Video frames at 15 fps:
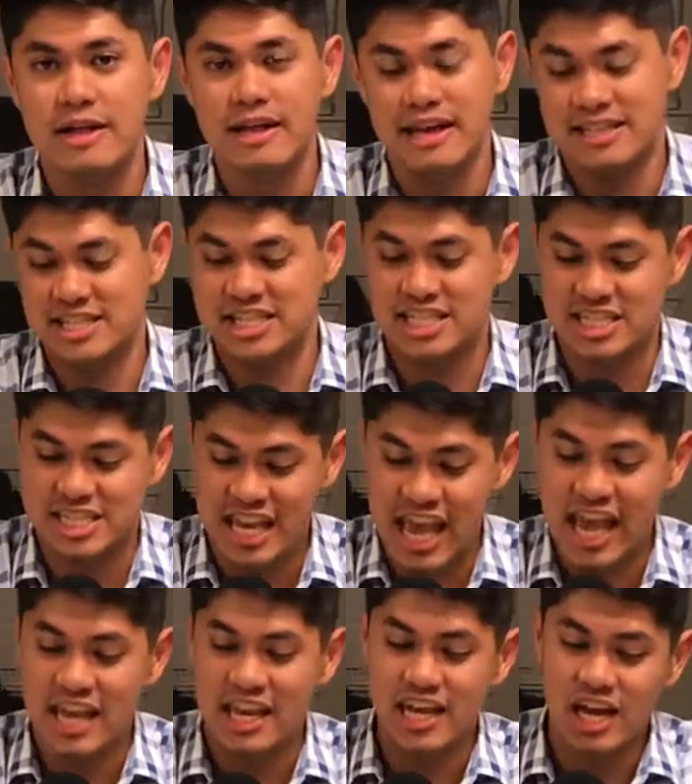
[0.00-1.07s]
It's
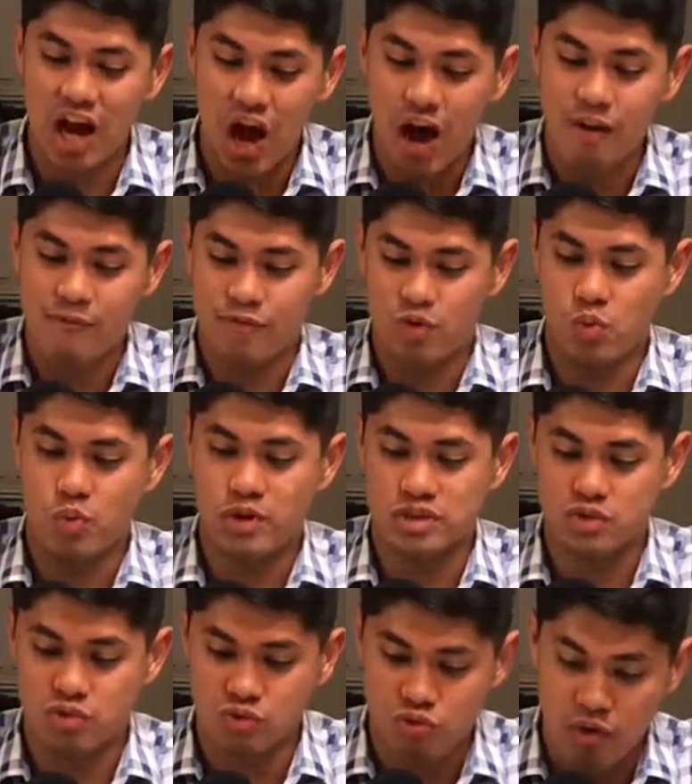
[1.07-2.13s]
standing up for
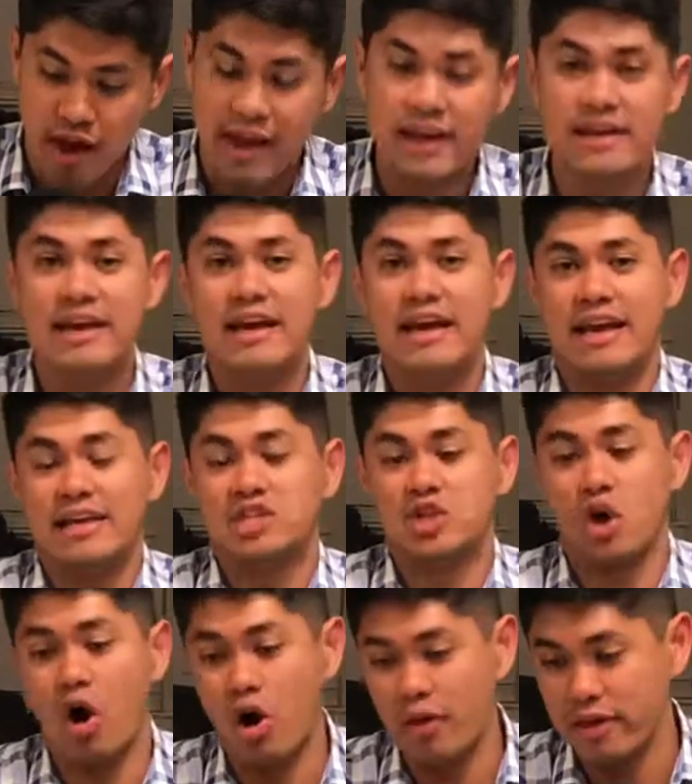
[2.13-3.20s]
what's right. It's
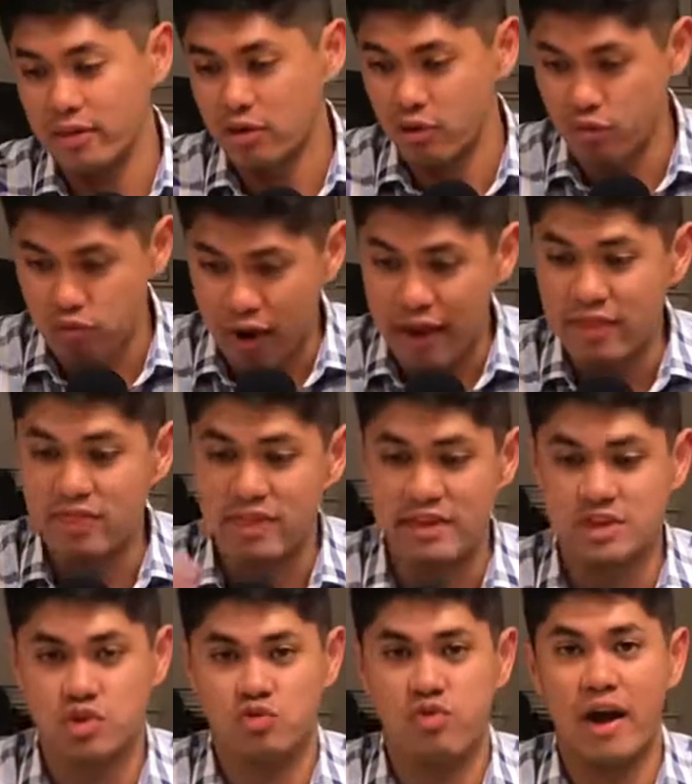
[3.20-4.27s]
calling the right
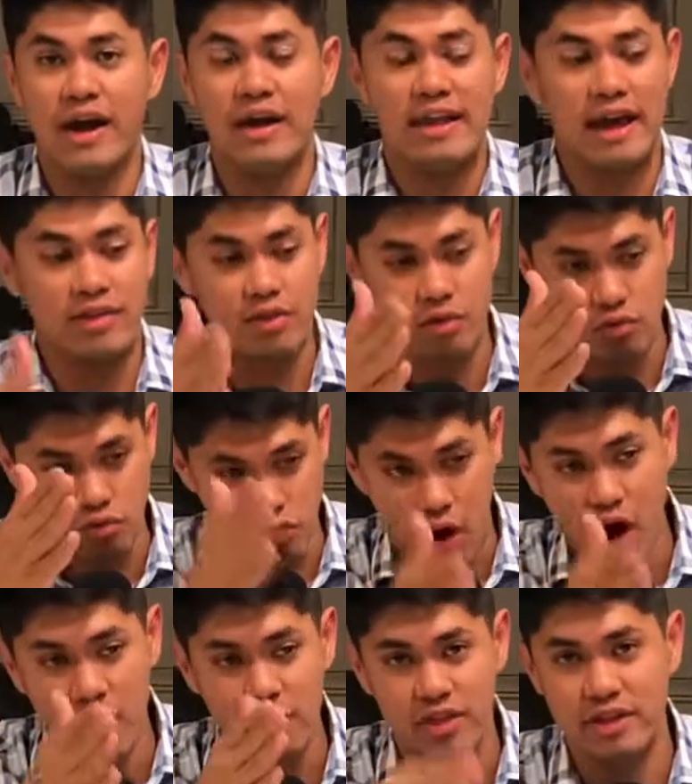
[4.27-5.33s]
things right and the
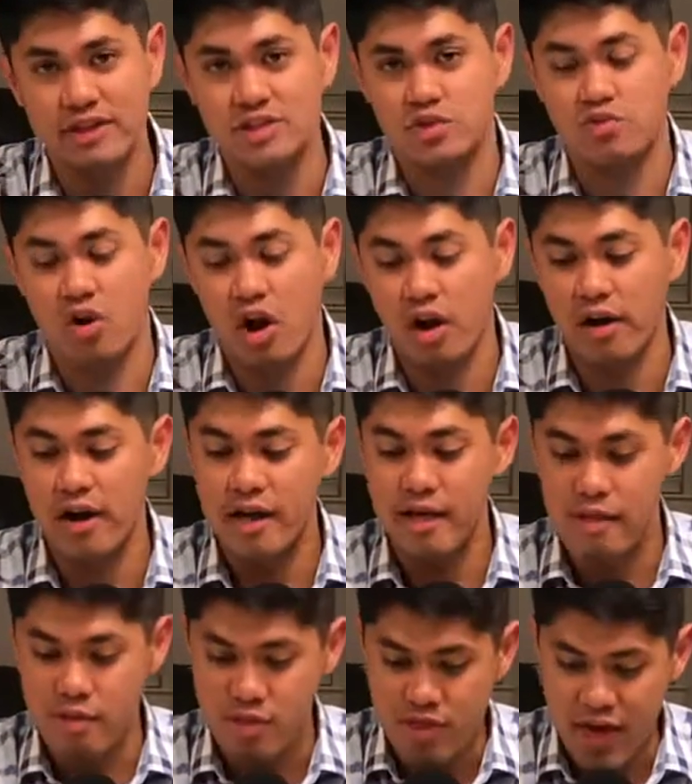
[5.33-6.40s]
wrong things wrong.
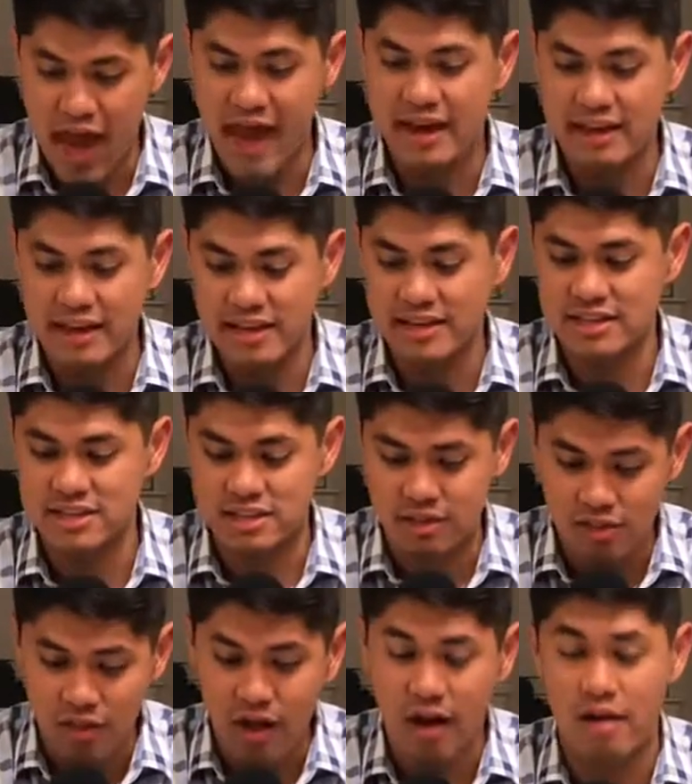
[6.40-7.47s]
That is
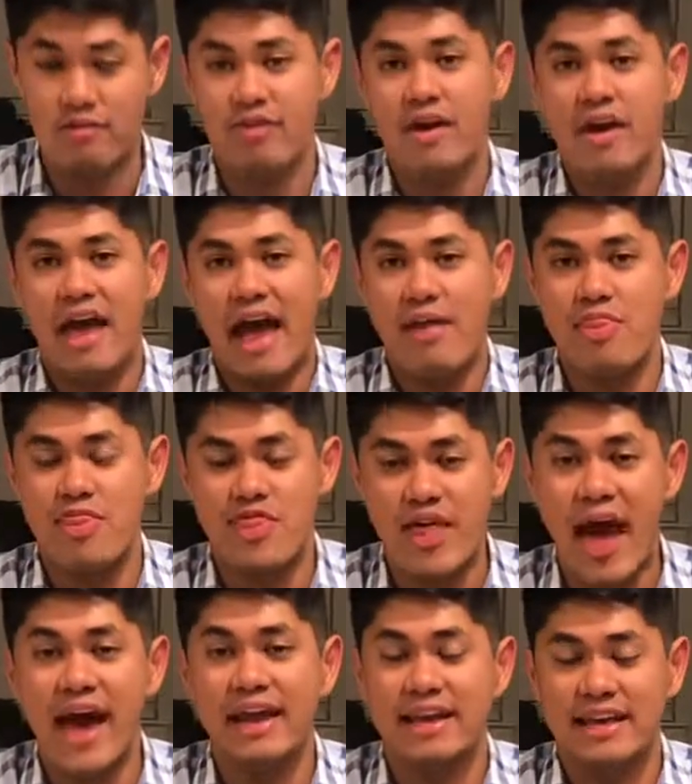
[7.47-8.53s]
love. And
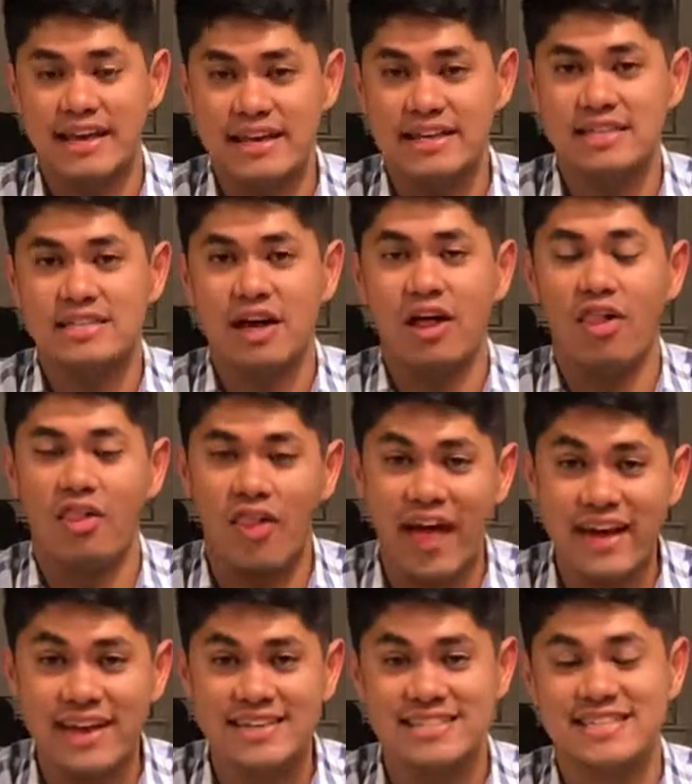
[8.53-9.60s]
that is a
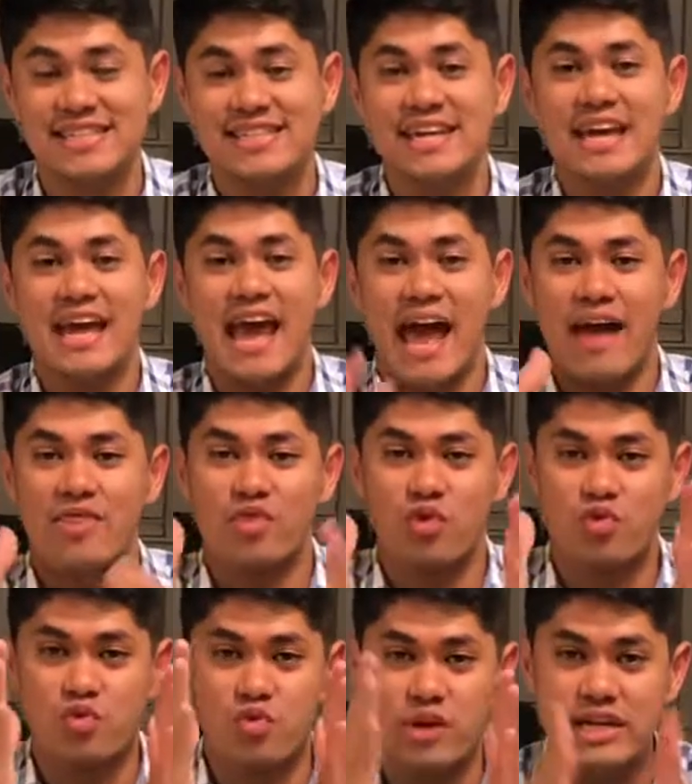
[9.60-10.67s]
legacy. And the
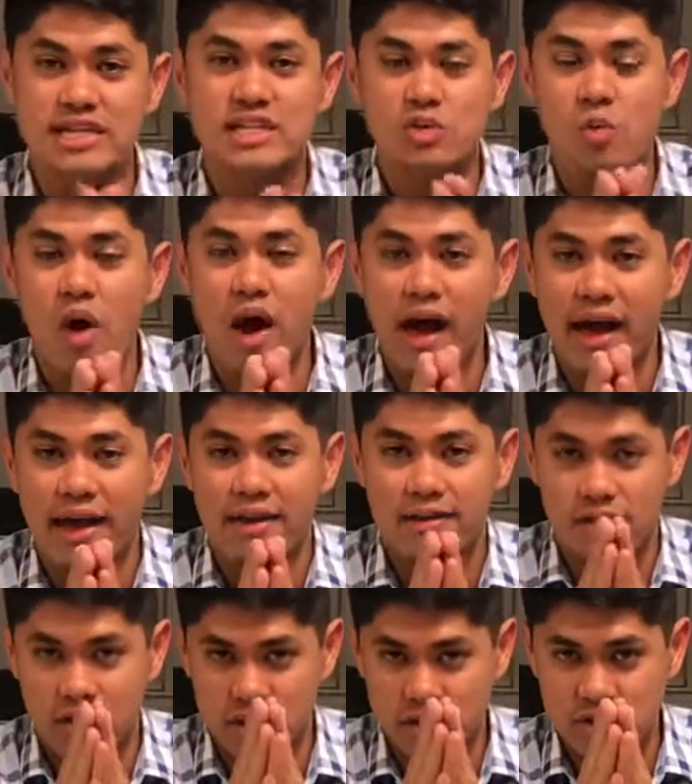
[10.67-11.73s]
reason why,
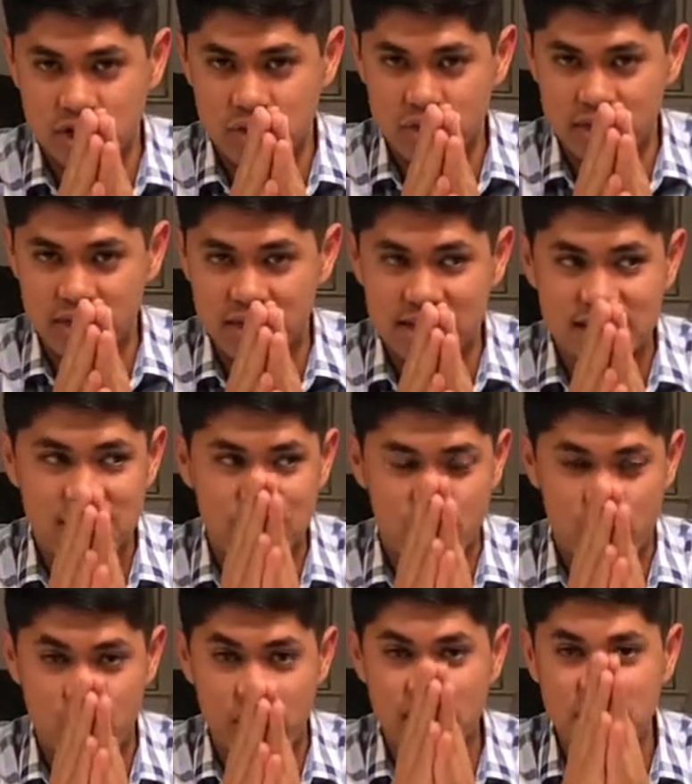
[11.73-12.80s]
closing with this, the
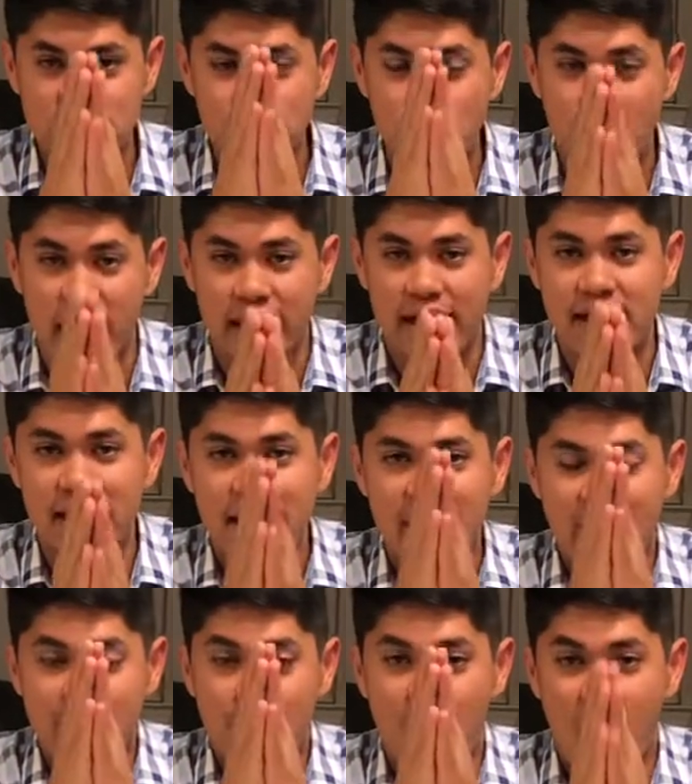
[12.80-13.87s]
reason why
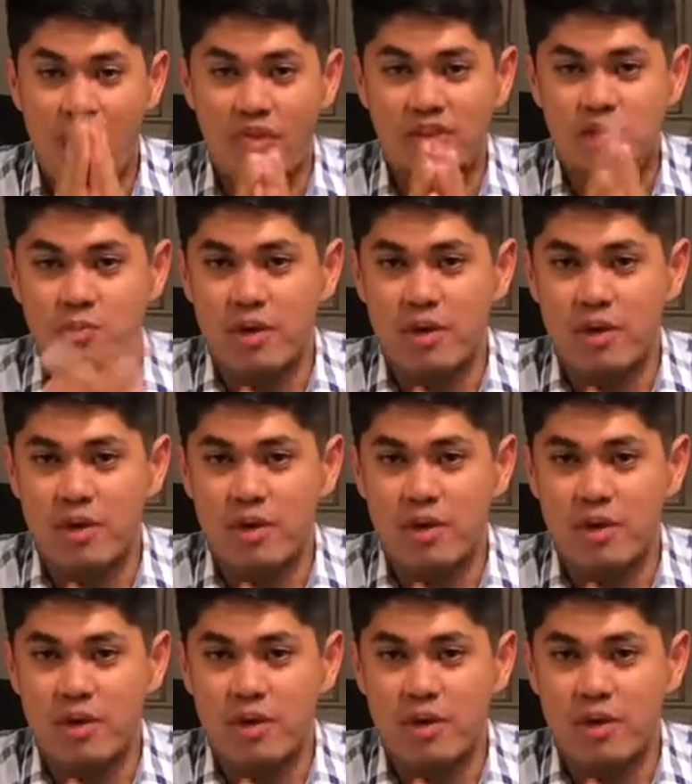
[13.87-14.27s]
I'm on this